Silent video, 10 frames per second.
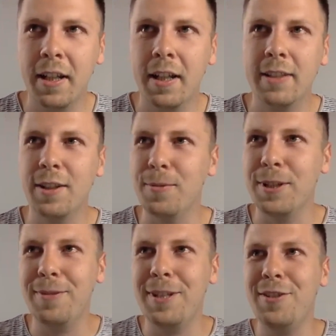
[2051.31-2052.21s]
So what
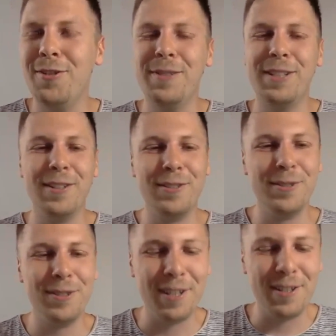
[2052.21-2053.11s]
we do, we don't do
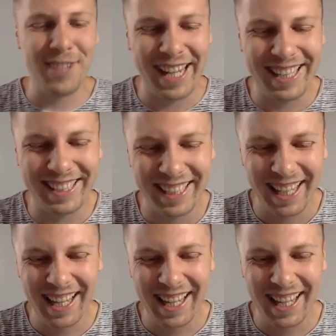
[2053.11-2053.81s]
such things.